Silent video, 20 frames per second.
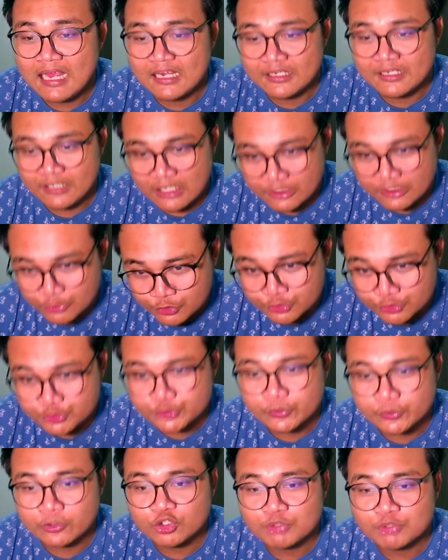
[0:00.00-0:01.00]

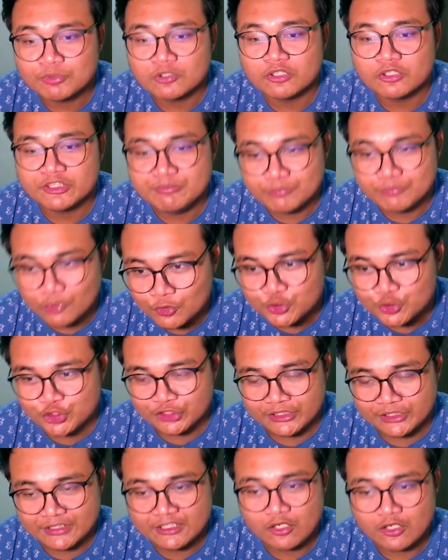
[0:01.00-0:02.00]
uncontrollable
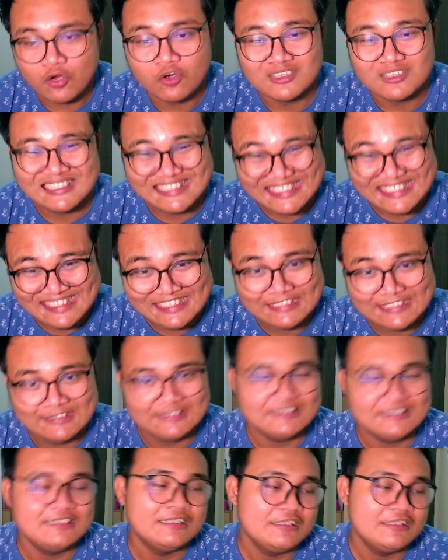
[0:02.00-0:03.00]
emotion or need.
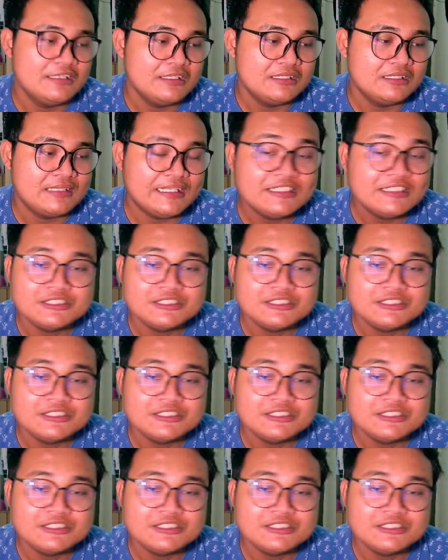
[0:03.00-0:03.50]
It